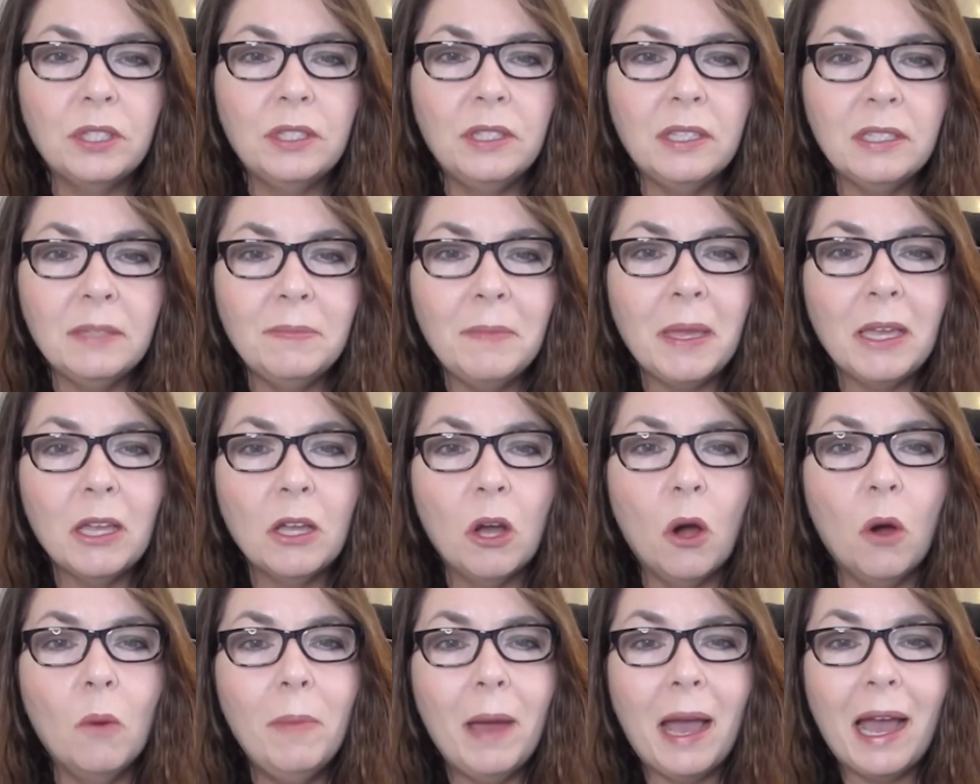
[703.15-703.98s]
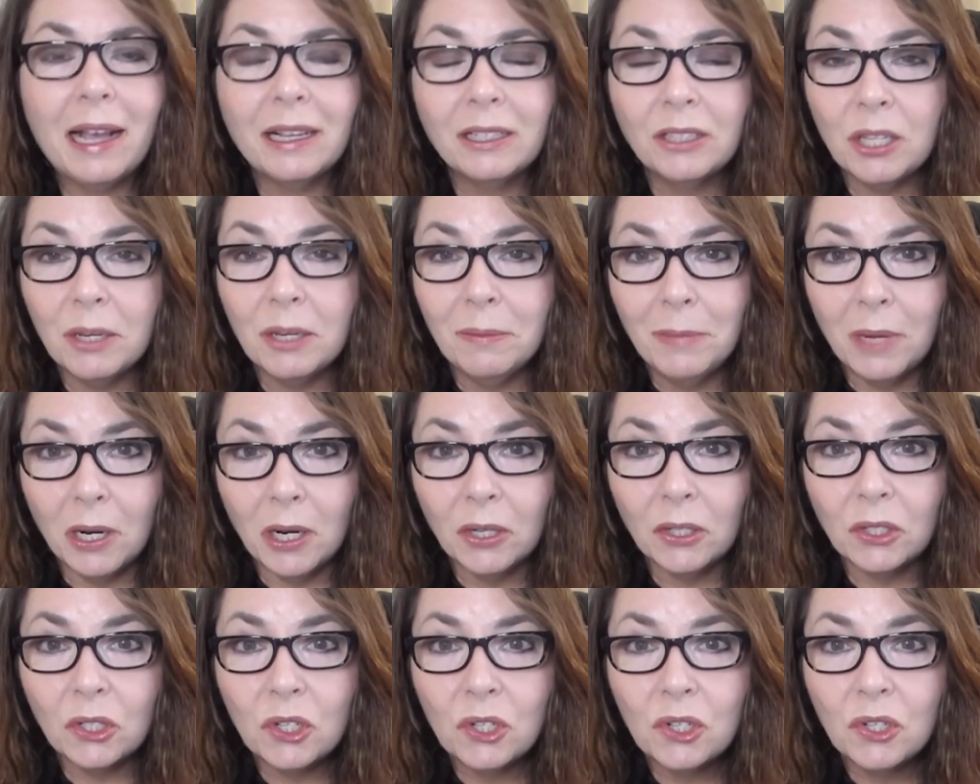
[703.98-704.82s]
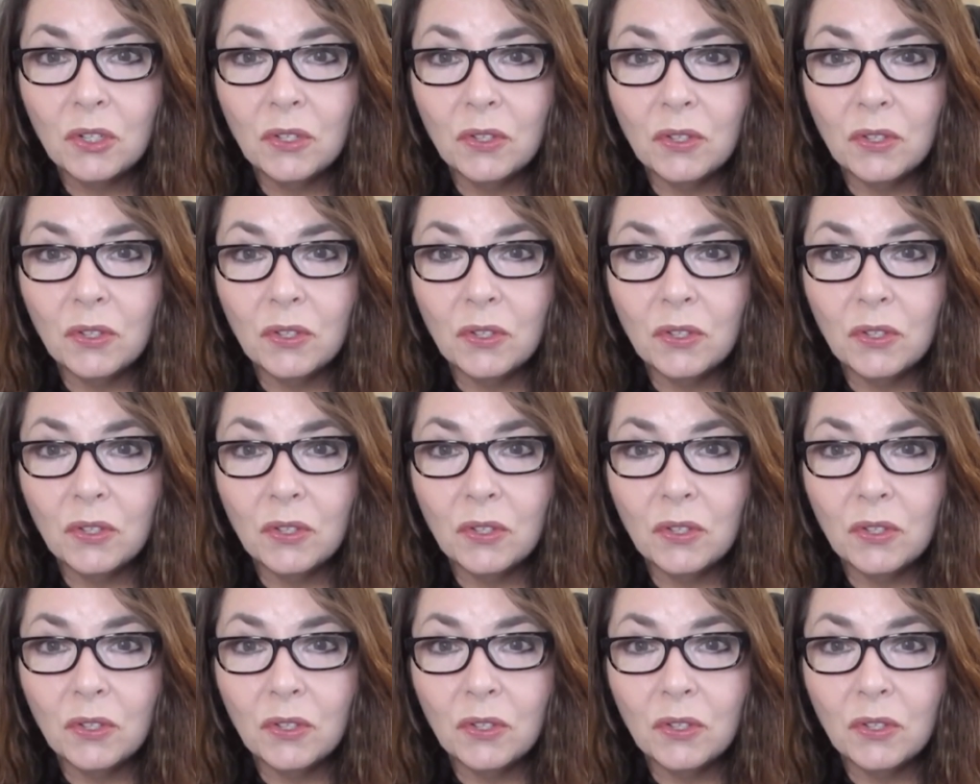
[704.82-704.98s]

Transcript: This may go back to March.